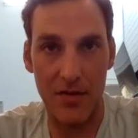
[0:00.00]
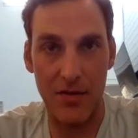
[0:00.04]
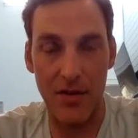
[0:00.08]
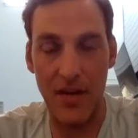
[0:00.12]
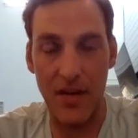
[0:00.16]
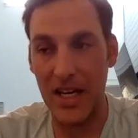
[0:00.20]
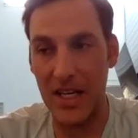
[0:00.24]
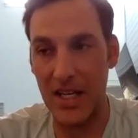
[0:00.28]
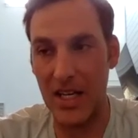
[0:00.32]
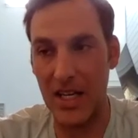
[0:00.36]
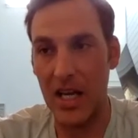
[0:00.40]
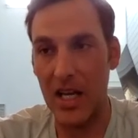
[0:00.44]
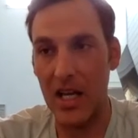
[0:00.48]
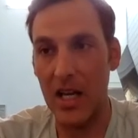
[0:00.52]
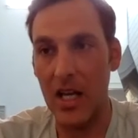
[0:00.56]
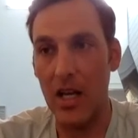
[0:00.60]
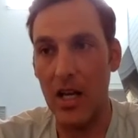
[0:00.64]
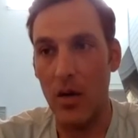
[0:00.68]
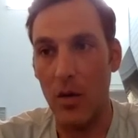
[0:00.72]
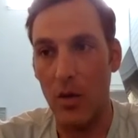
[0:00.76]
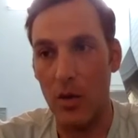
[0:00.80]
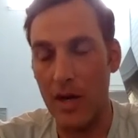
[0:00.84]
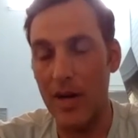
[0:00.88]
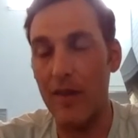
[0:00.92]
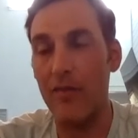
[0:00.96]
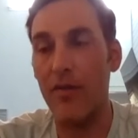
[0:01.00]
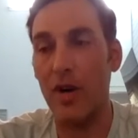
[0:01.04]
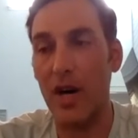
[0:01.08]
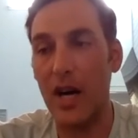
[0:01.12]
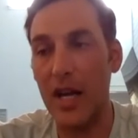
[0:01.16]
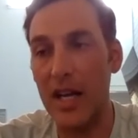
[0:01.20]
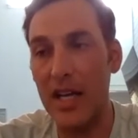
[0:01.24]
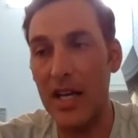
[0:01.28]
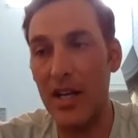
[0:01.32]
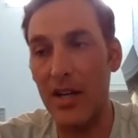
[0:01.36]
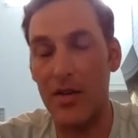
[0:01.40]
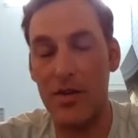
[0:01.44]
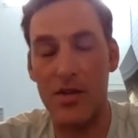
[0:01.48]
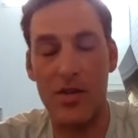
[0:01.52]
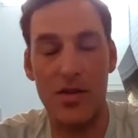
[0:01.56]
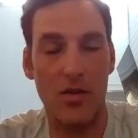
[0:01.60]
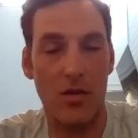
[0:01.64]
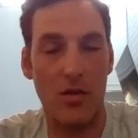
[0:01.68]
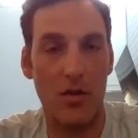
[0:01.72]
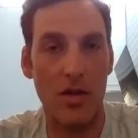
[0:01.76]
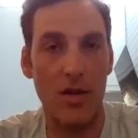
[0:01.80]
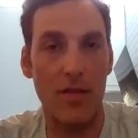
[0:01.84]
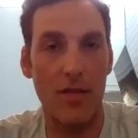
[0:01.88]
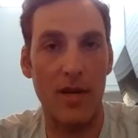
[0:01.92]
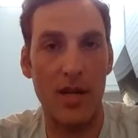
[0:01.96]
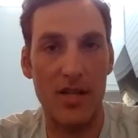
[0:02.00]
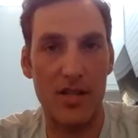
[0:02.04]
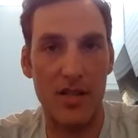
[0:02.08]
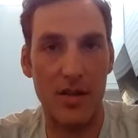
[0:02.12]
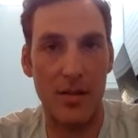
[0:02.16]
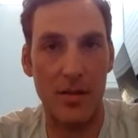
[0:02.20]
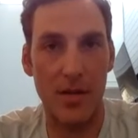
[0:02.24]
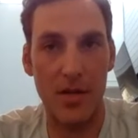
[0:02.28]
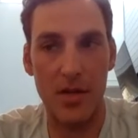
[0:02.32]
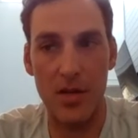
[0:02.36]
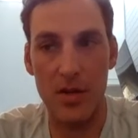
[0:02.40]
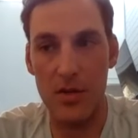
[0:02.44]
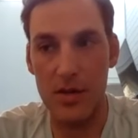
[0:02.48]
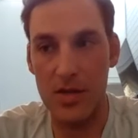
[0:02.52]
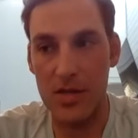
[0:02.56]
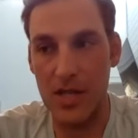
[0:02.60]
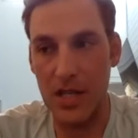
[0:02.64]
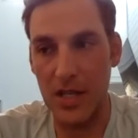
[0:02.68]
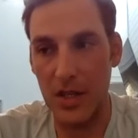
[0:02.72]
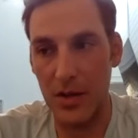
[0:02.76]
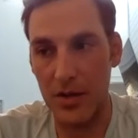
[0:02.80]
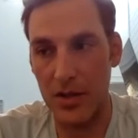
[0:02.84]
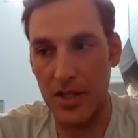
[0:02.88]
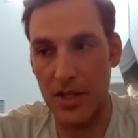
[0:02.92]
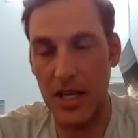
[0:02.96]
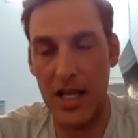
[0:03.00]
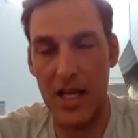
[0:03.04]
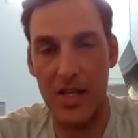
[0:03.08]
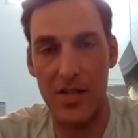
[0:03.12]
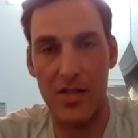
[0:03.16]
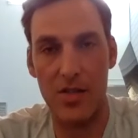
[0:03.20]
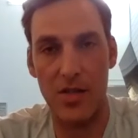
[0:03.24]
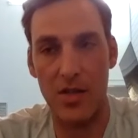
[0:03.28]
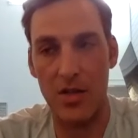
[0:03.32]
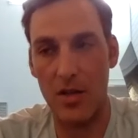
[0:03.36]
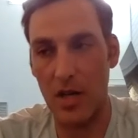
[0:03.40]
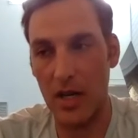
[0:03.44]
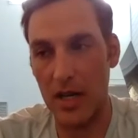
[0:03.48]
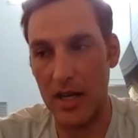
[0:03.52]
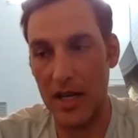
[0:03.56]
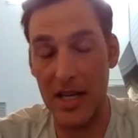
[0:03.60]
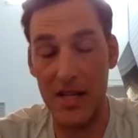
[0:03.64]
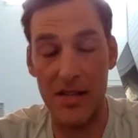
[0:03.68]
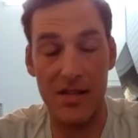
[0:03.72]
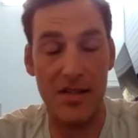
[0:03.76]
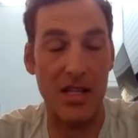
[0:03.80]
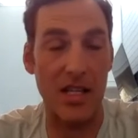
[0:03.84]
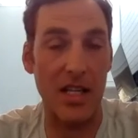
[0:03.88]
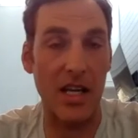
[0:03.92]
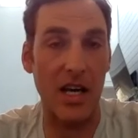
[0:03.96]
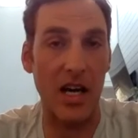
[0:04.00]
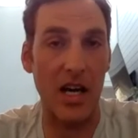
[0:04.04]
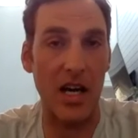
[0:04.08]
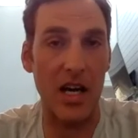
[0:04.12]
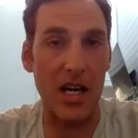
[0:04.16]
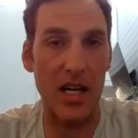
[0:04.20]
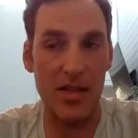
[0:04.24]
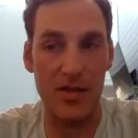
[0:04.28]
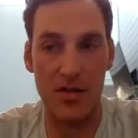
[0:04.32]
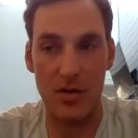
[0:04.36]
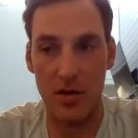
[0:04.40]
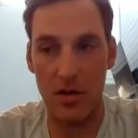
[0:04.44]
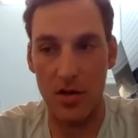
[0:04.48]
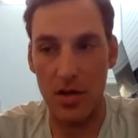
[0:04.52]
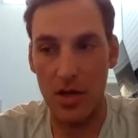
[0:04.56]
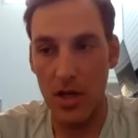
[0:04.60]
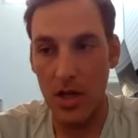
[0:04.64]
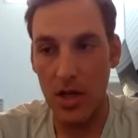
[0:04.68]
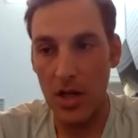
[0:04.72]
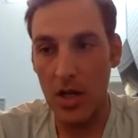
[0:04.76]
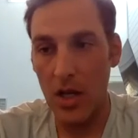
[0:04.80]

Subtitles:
In fact, whenever I hear a story about someone who has healed cancer against the odds or